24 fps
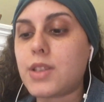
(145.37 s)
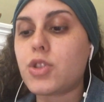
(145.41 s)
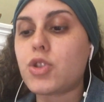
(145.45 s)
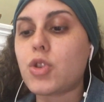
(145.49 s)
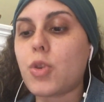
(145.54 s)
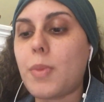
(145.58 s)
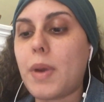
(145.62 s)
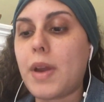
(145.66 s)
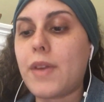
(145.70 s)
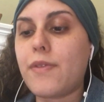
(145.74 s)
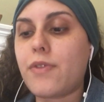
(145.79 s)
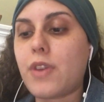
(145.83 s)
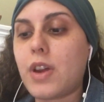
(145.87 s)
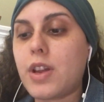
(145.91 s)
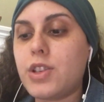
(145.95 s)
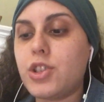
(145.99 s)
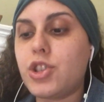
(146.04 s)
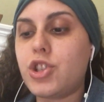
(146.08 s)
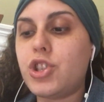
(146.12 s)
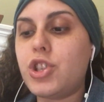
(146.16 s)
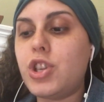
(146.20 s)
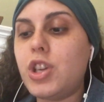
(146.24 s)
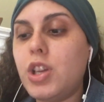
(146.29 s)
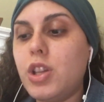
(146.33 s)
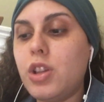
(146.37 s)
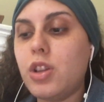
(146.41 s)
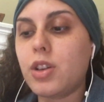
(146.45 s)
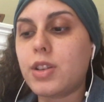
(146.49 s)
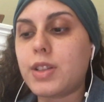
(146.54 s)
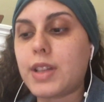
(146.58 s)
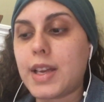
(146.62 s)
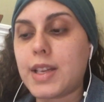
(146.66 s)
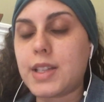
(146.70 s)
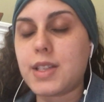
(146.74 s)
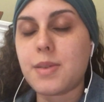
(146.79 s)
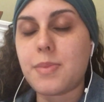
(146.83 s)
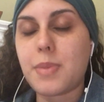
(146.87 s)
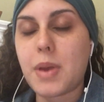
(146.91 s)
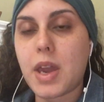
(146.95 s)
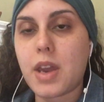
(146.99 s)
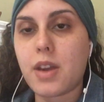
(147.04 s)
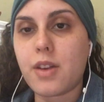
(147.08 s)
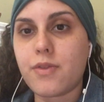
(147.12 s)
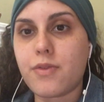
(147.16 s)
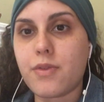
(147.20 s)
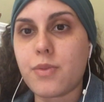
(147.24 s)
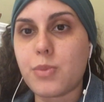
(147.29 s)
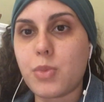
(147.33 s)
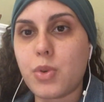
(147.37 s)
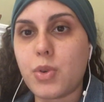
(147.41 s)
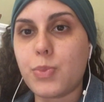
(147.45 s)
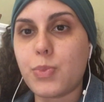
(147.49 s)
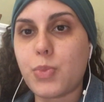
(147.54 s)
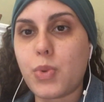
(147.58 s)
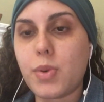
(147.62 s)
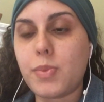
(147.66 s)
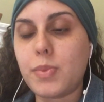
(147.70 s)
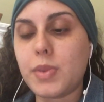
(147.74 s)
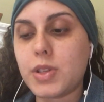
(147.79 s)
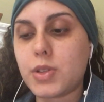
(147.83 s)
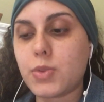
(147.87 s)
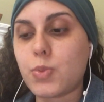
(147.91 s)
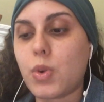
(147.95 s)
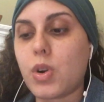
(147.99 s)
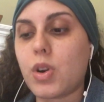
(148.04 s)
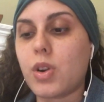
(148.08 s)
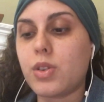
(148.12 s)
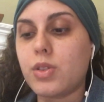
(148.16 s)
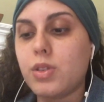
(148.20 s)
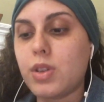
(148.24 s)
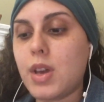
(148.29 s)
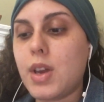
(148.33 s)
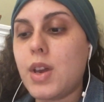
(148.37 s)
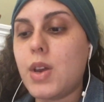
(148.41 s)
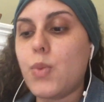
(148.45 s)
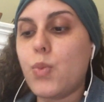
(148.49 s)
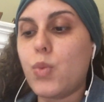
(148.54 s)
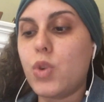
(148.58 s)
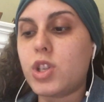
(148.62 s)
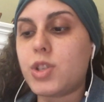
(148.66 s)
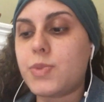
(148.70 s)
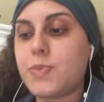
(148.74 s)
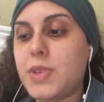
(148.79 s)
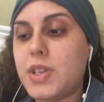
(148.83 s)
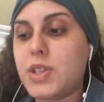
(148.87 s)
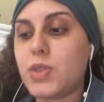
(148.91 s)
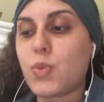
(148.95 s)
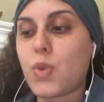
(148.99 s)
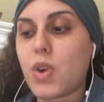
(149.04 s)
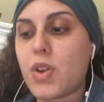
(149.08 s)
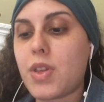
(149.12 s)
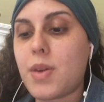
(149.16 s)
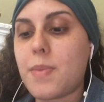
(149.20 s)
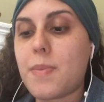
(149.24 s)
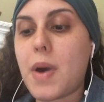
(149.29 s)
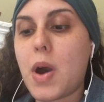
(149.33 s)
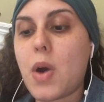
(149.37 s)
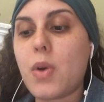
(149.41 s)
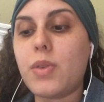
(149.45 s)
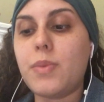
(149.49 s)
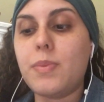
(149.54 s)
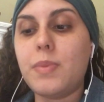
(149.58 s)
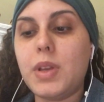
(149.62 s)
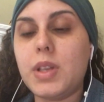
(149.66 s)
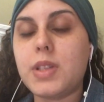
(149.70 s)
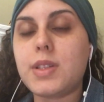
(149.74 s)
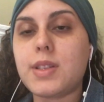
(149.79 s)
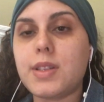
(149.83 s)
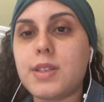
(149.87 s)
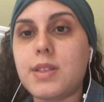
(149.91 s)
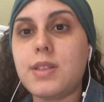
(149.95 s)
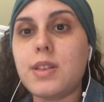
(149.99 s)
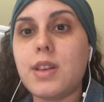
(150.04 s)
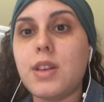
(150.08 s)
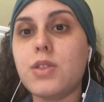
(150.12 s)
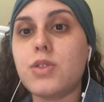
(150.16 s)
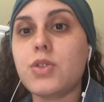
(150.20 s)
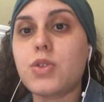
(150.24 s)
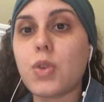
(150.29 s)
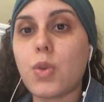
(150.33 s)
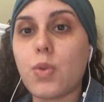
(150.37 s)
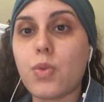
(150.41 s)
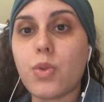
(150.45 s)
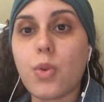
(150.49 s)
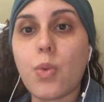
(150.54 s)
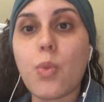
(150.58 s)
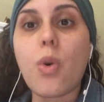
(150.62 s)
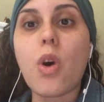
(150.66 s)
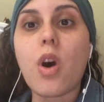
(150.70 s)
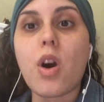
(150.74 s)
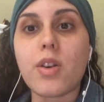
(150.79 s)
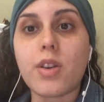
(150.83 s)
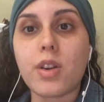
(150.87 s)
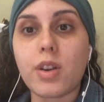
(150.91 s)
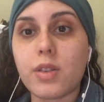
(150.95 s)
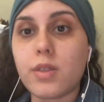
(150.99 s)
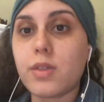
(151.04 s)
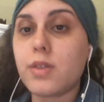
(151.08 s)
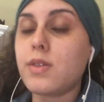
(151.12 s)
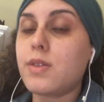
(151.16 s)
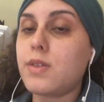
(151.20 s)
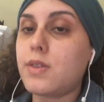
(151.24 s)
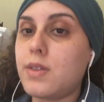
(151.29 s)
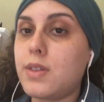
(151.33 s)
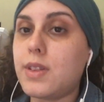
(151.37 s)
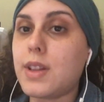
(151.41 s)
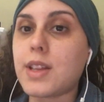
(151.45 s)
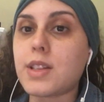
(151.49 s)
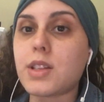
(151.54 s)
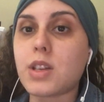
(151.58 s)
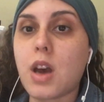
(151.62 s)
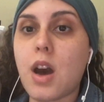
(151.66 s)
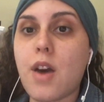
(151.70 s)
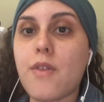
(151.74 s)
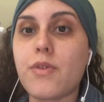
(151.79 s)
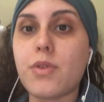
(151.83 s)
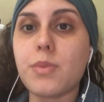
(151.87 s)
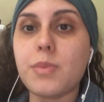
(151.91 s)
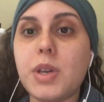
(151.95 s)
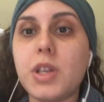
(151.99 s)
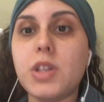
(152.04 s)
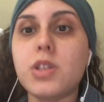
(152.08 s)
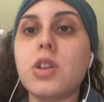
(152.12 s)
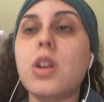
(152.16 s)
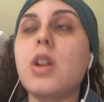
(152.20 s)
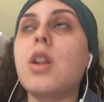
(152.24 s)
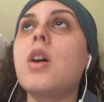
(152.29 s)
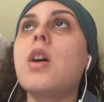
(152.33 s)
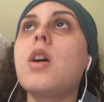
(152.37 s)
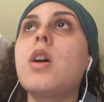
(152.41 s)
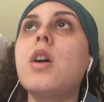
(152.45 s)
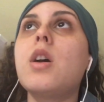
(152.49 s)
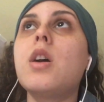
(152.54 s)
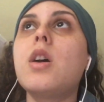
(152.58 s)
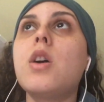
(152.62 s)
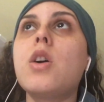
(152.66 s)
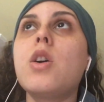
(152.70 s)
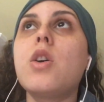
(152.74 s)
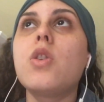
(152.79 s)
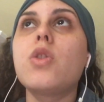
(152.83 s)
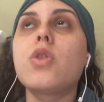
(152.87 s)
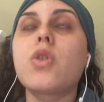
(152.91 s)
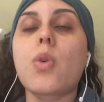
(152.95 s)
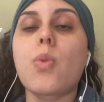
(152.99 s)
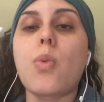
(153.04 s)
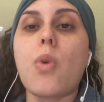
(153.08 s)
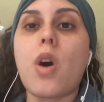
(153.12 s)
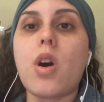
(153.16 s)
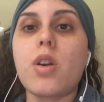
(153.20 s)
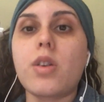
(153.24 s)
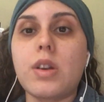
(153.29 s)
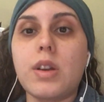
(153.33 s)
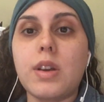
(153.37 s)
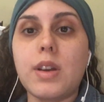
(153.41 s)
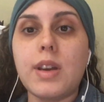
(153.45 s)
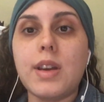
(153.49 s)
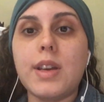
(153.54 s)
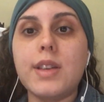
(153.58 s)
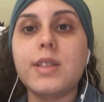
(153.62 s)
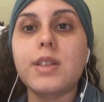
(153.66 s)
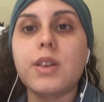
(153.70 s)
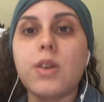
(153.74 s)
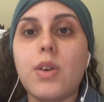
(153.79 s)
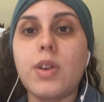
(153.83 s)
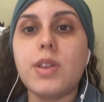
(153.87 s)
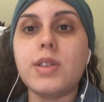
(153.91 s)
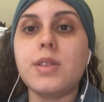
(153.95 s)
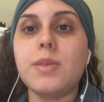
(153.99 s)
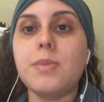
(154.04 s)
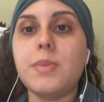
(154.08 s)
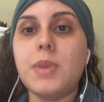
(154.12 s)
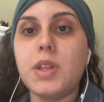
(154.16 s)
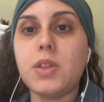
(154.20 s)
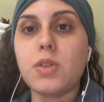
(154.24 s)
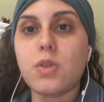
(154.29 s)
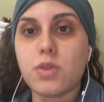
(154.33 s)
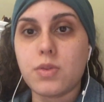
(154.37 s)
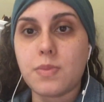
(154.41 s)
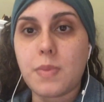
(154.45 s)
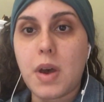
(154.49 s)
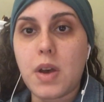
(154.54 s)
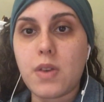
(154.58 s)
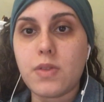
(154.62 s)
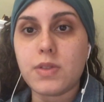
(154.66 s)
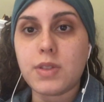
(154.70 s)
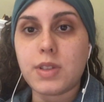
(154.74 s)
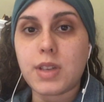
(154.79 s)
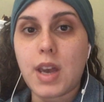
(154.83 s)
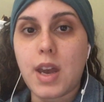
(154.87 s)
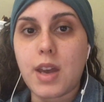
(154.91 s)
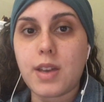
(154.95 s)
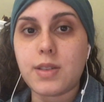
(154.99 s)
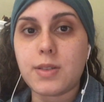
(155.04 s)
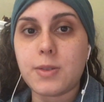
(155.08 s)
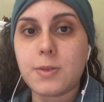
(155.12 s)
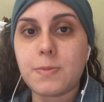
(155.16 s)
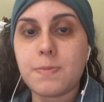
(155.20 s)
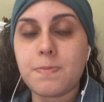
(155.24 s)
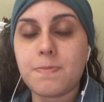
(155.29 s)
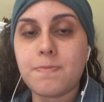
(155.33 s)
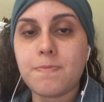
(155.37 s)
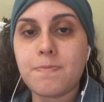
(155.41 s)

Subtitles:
So my friend, she looked like Topanga from Boy Meets World, which means where the mountain meets the sea. So the water, that's confirmation. The water is going to meet those mountains, guys.